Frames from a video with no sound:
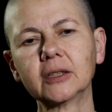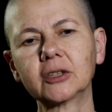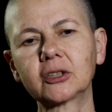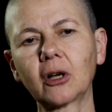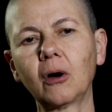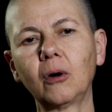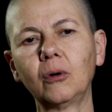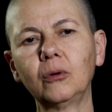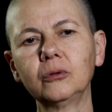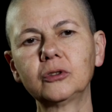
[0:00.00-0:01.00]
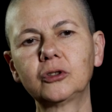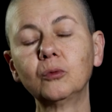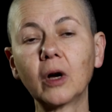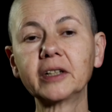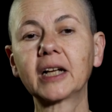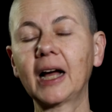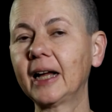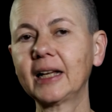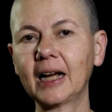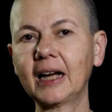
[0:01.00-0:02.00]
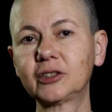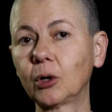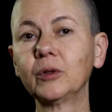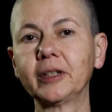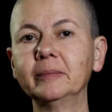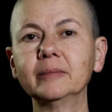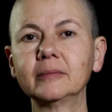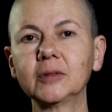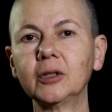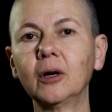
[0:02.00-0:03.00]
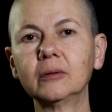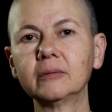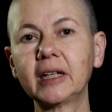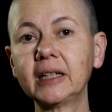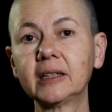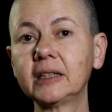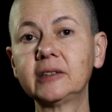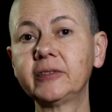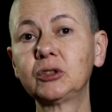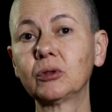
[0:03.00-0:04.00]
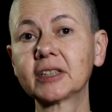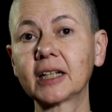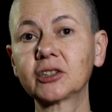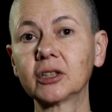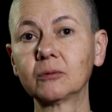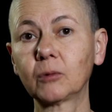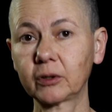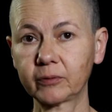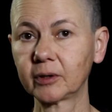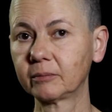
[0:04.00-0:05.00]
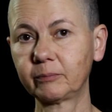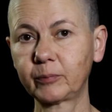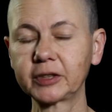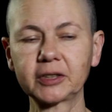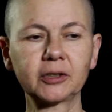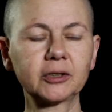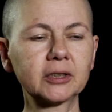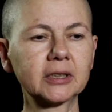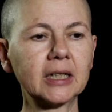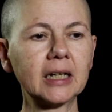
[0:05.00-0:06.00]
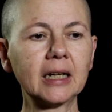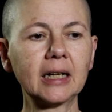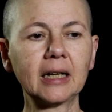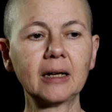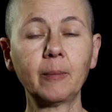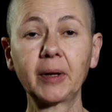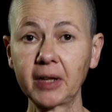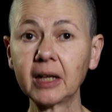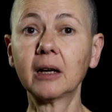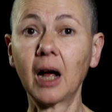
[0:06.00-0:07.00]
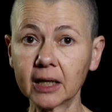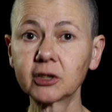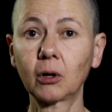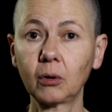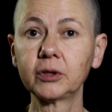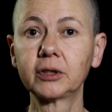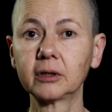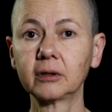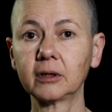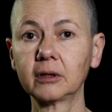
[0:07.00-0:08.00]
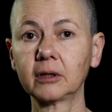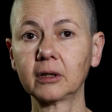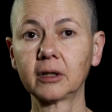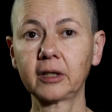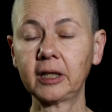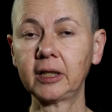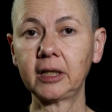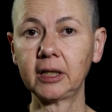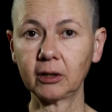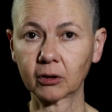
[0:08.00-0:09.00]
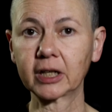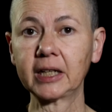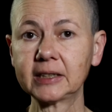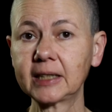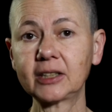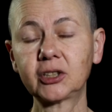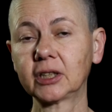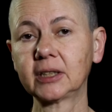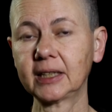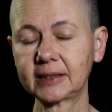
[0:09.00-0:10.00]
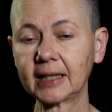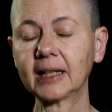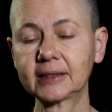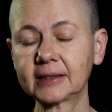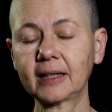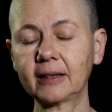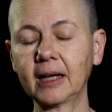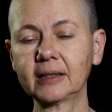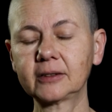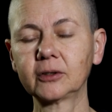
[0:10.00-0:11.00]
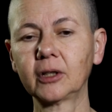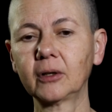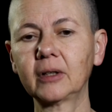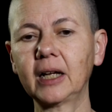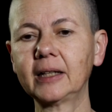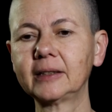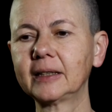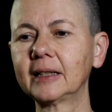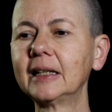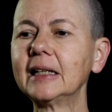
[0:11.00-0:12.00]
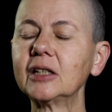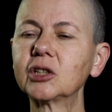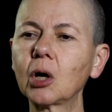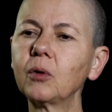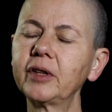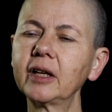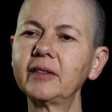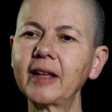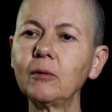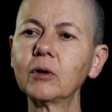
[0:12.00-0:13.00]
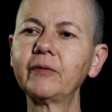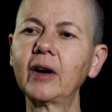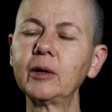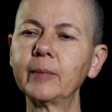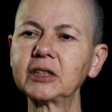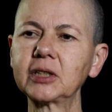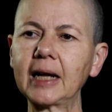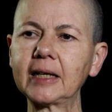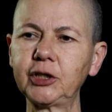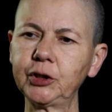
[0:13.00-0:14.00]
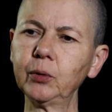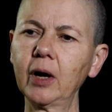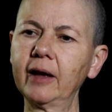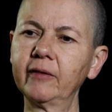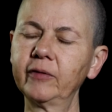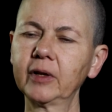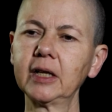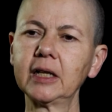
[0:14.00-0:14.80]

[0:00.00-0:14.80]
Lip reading: So to one guy, I told him, you know, in an individual session, one of the prisoners. But then I told the organization that I had said that, you know, and so they were very much like, you have